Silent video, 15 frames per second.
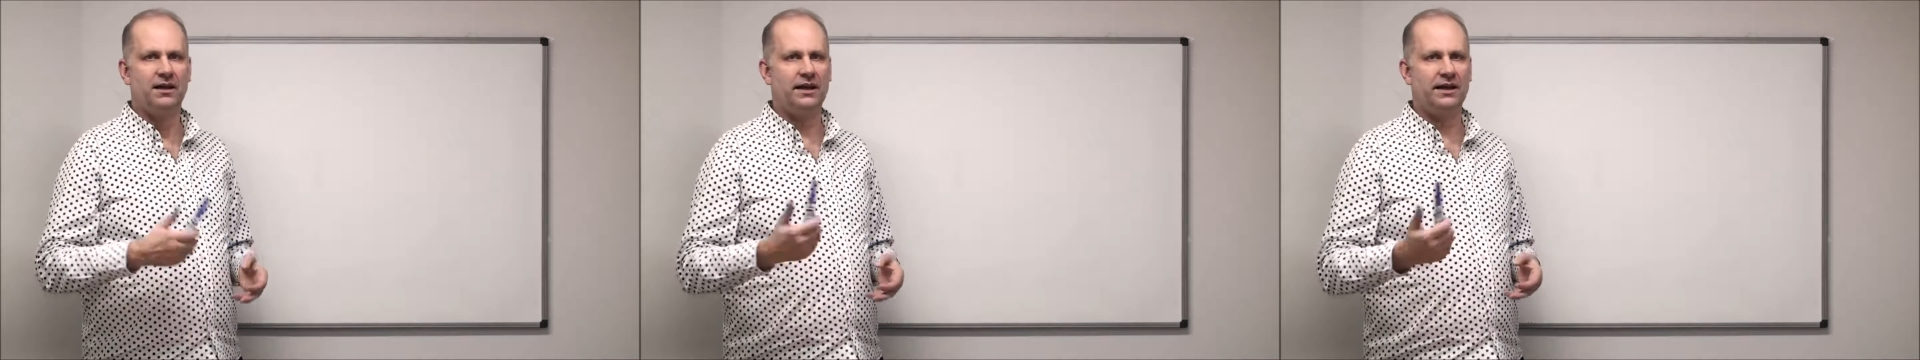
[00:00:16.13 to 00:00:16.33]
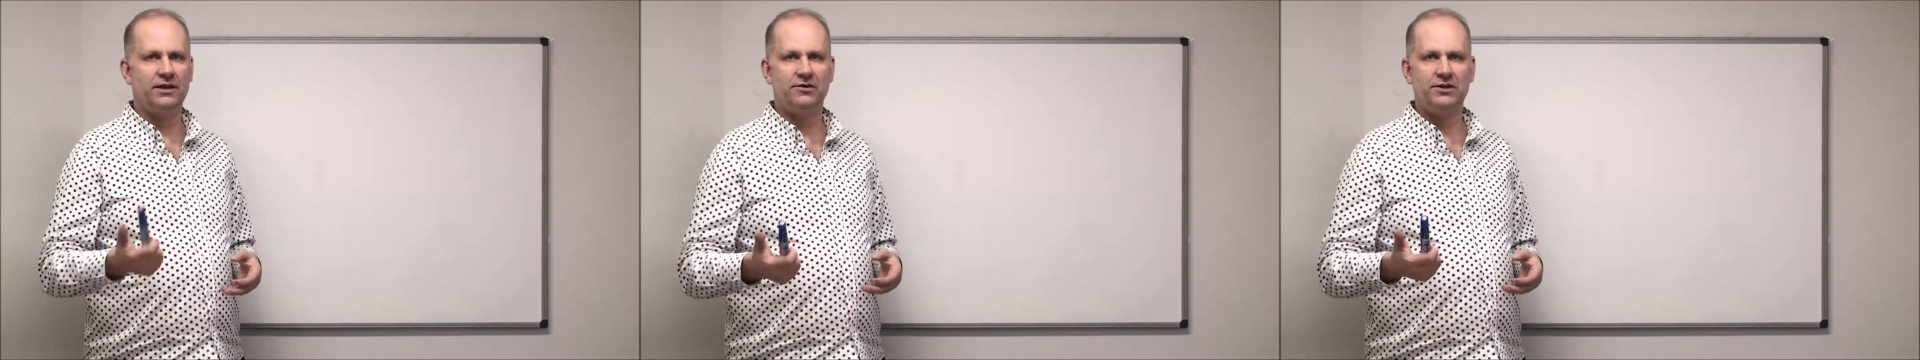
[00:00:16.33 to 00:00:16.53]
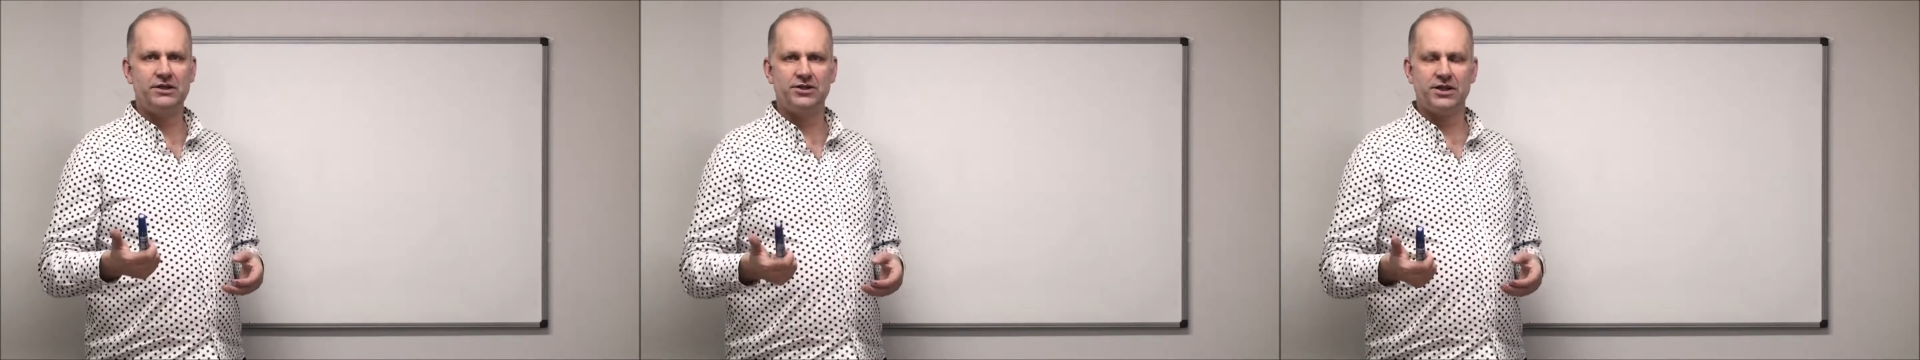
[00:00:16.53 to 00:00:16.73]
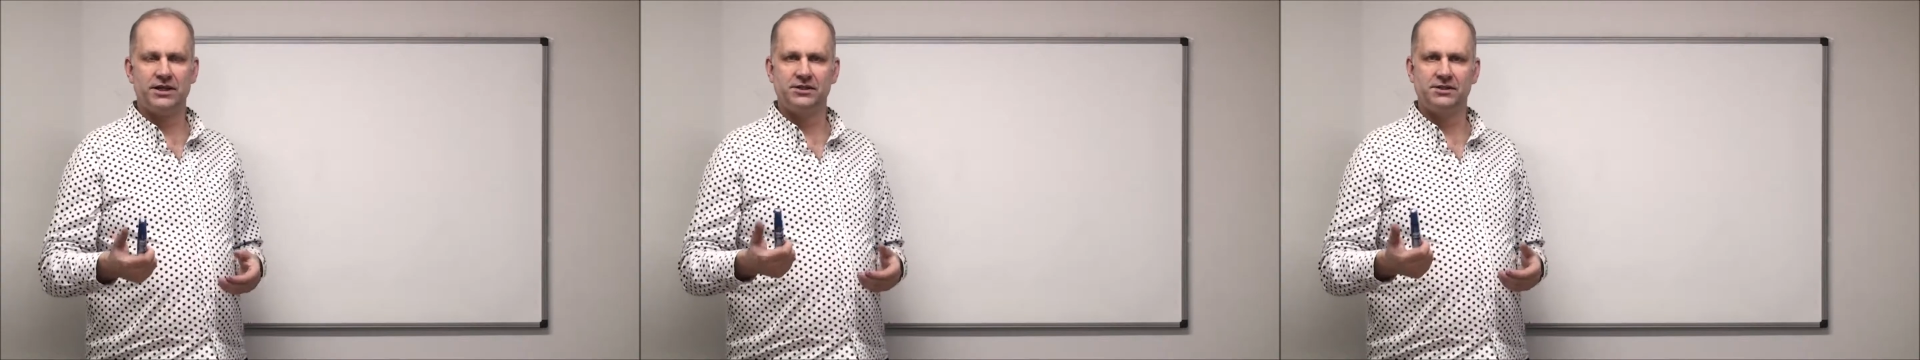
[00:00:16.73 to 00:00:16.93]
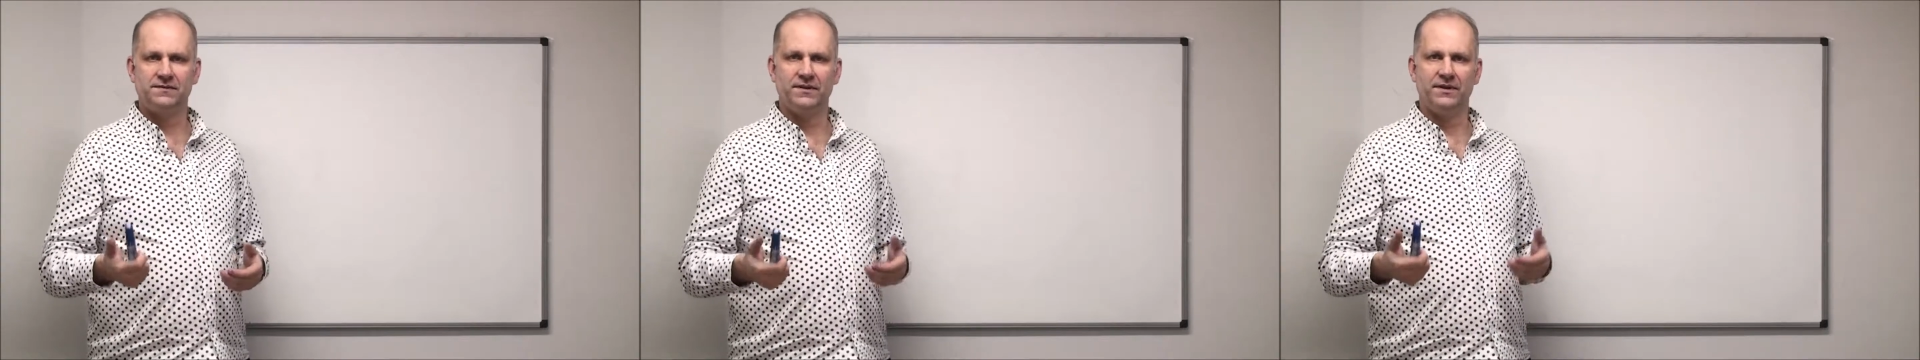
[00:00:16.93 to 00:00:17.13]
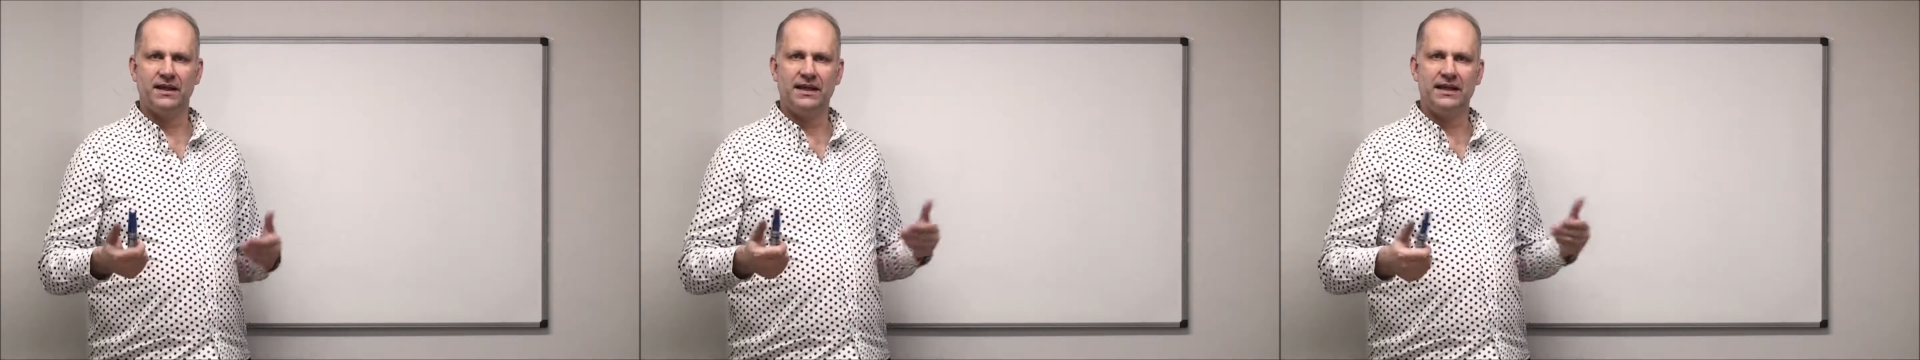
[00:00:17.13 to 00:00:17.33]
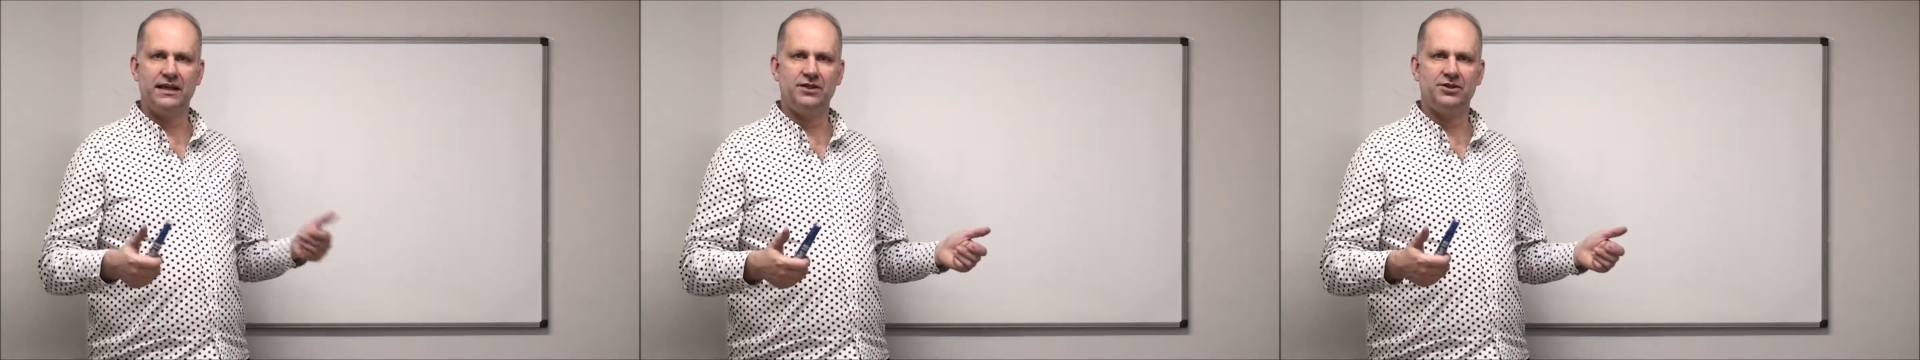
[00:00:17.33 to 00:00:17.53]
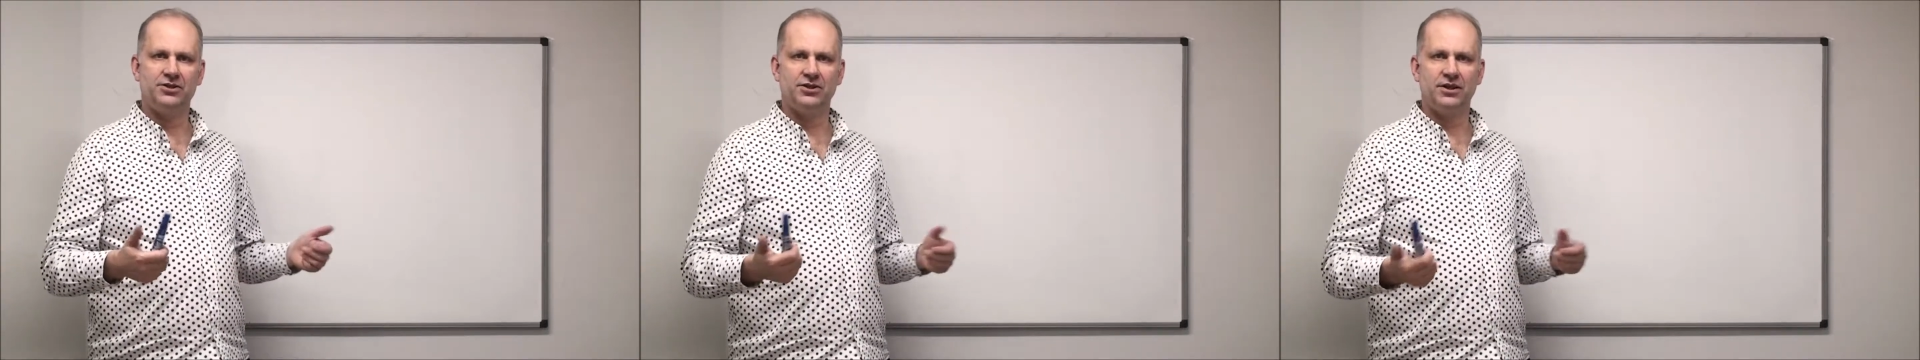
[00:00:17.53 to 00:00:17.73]
It only changes for the he,
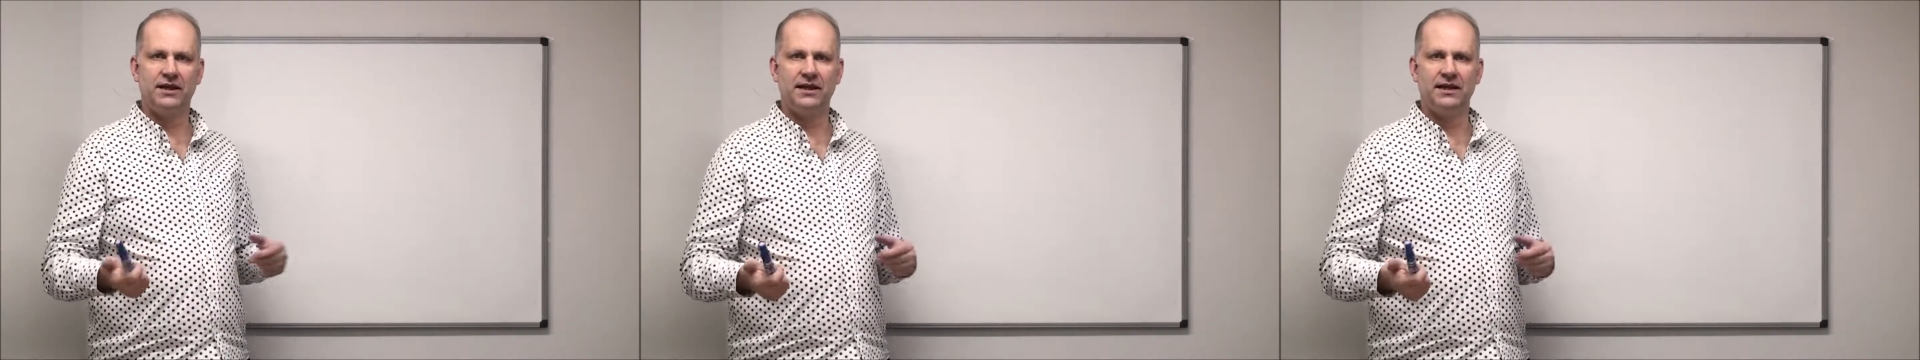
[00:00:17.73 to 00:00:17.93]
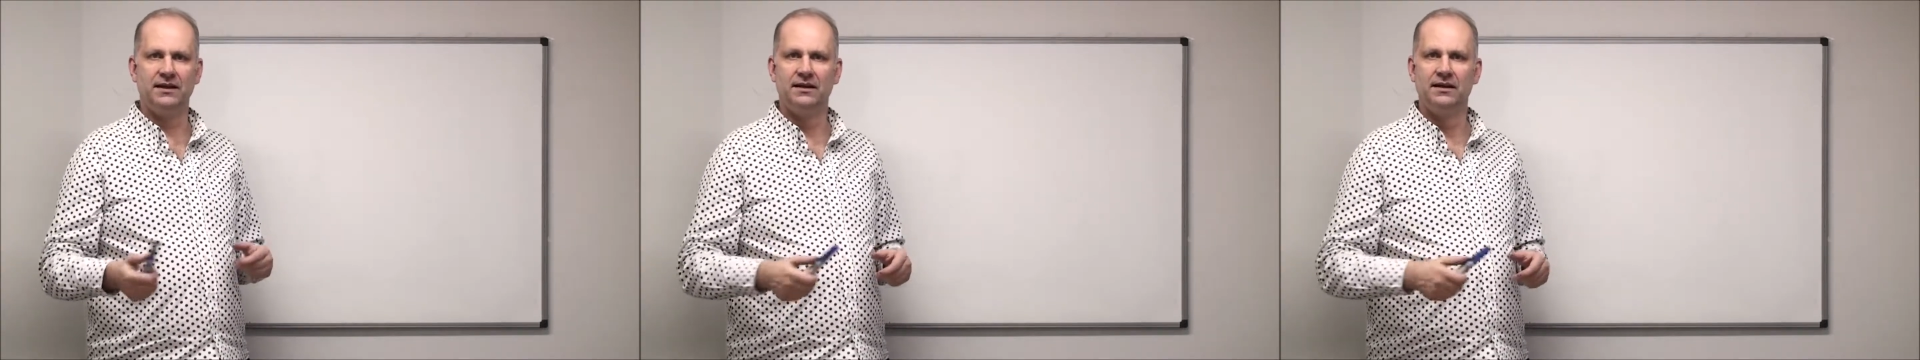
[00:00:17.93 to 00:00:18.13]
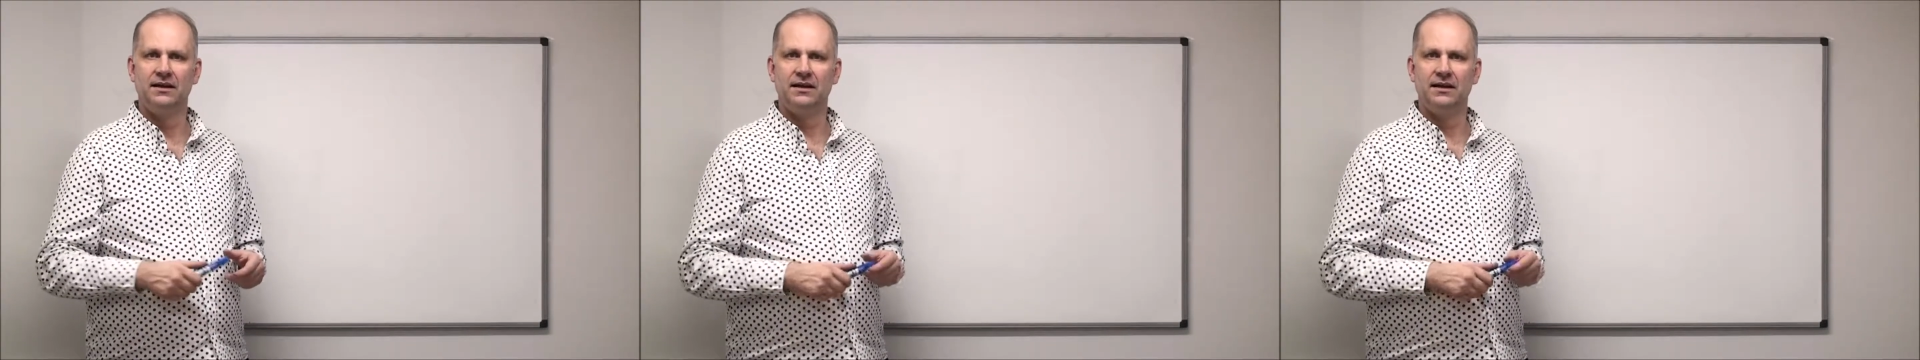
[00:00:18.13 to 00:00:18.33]
she